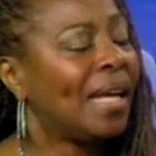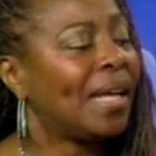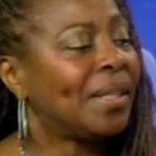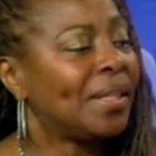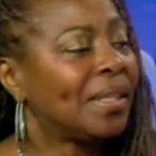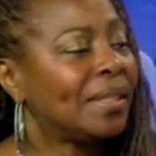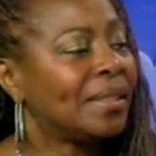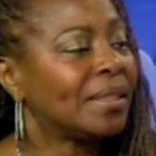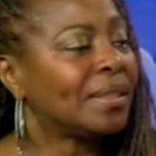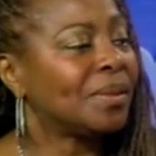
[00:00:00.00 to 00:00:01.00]
And
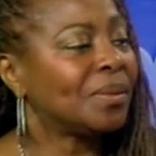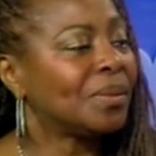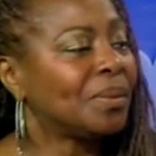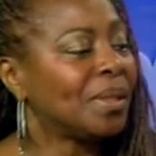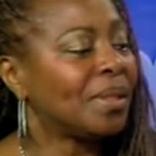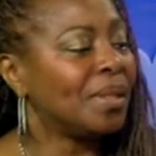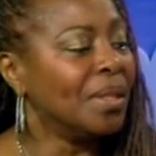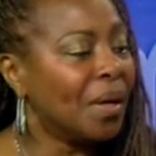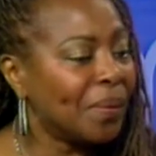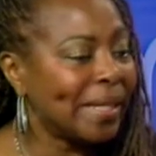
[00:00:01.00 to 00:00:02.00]
just with the
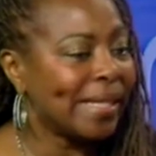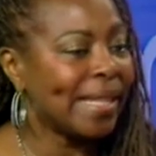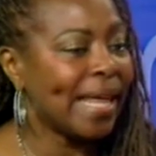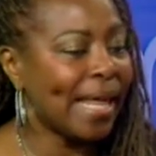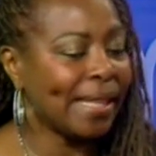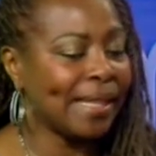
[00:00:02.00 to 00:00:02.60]
knowing that